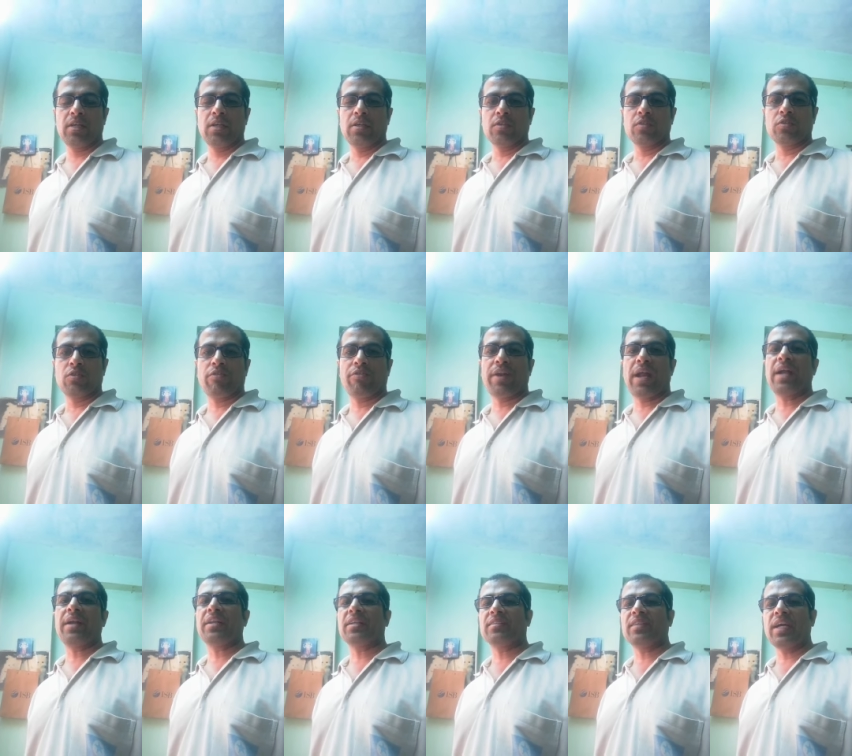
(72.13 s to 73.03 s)
So
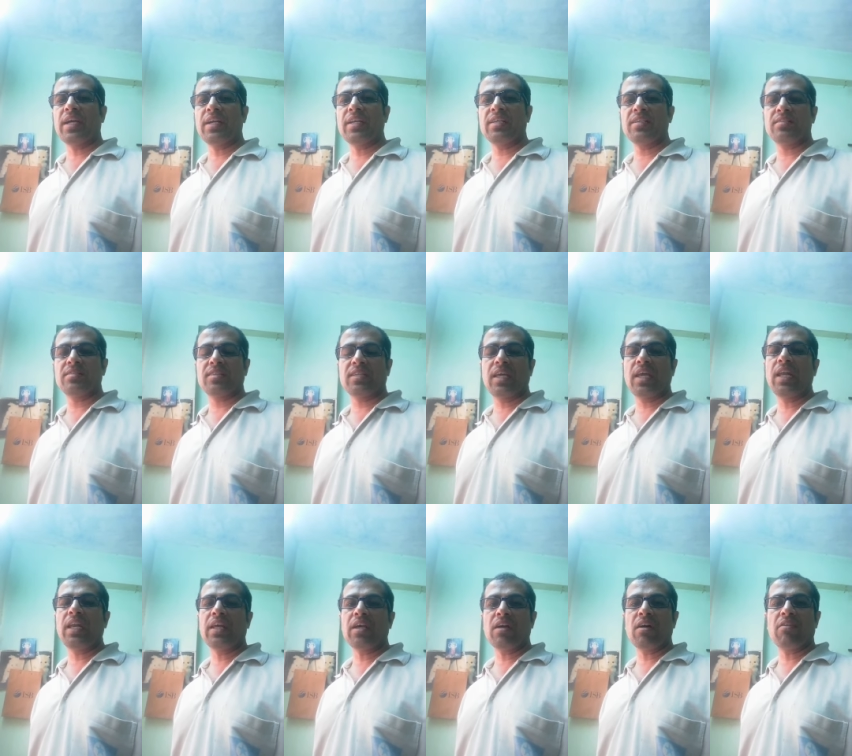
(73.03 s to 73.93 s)
fratricide is
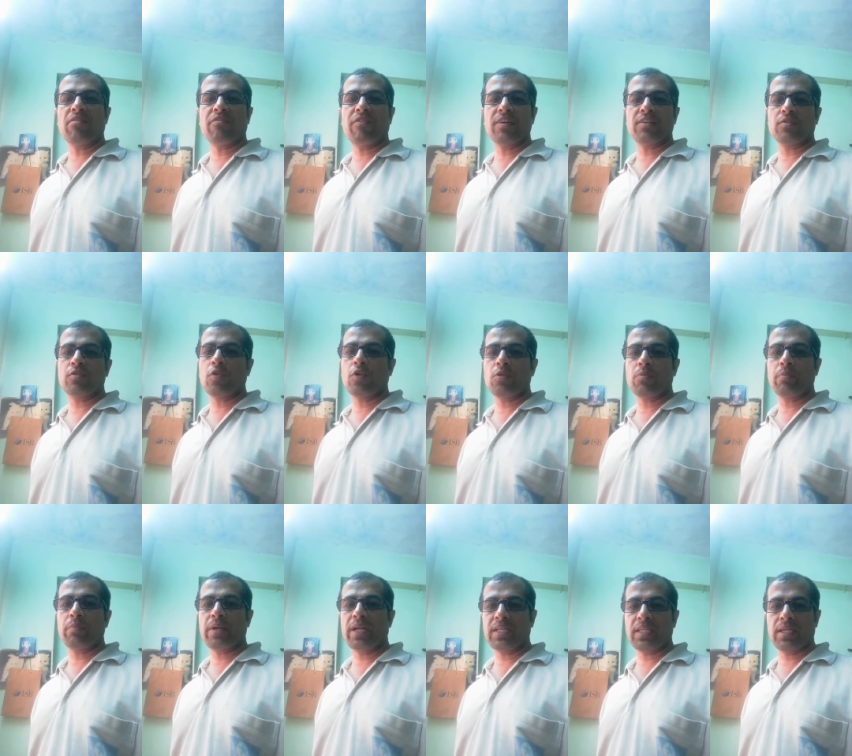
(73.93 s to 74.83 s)
killing of one's own
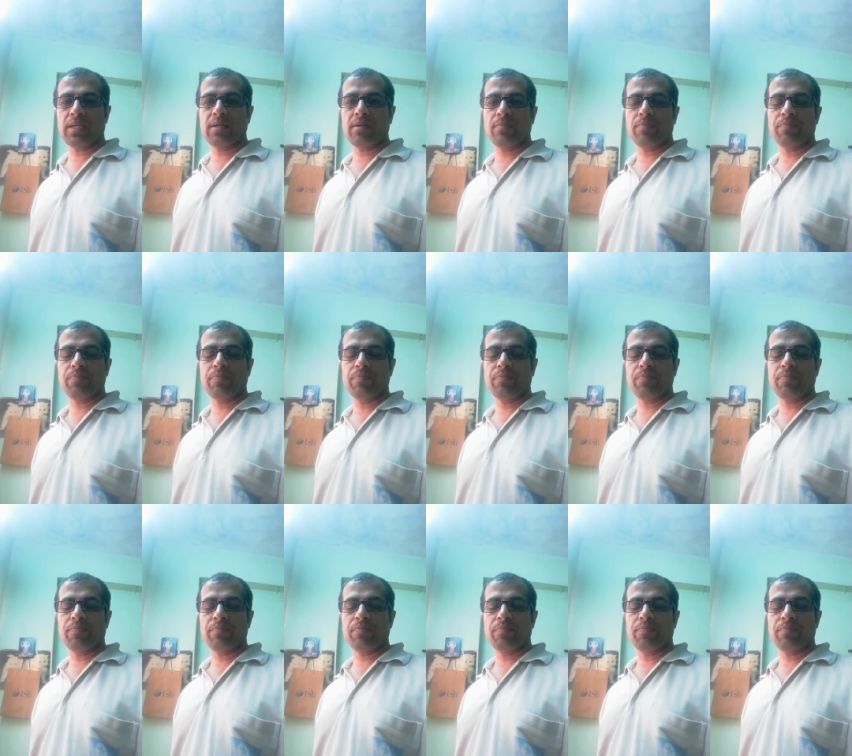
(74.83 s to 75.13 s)
brother.